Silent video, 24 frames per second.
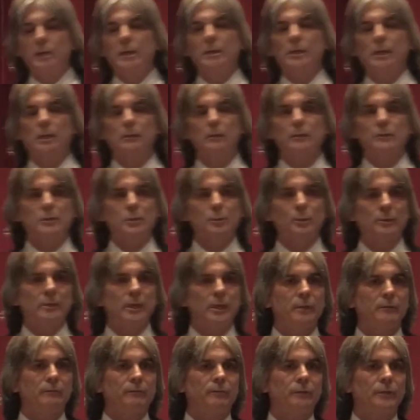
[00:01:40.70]
in a closely
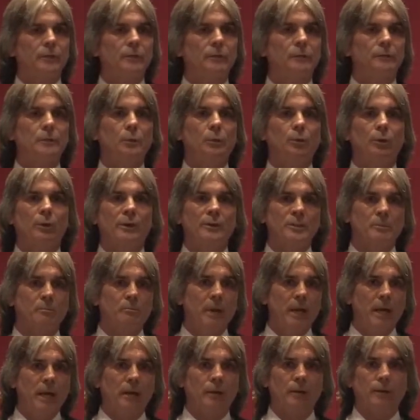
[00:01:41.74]
related field. You work as a
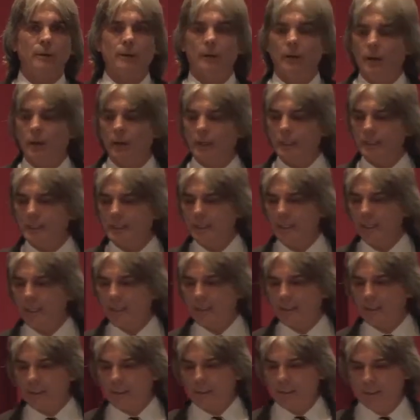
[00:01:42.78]
banker, an
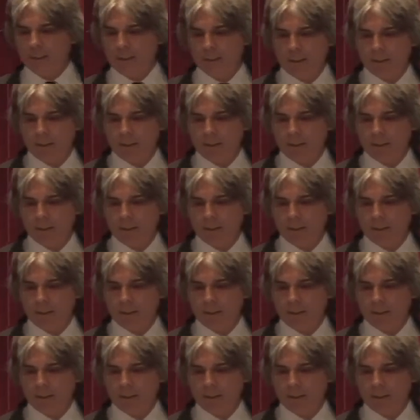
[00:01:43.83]
architect,